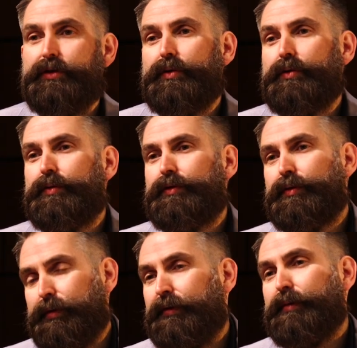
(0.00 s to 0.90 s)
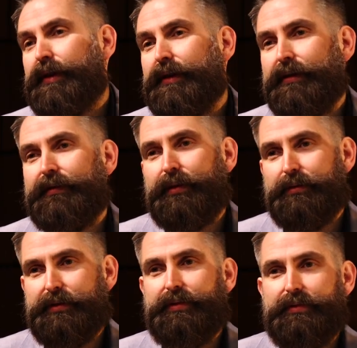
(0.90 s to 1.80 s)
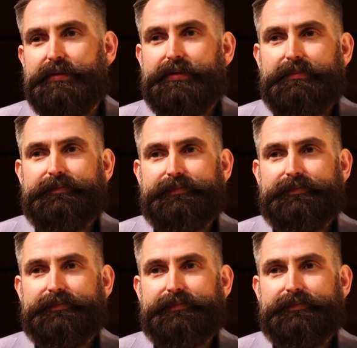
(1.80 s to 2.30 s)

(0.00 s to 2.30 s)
two, two or three of those years.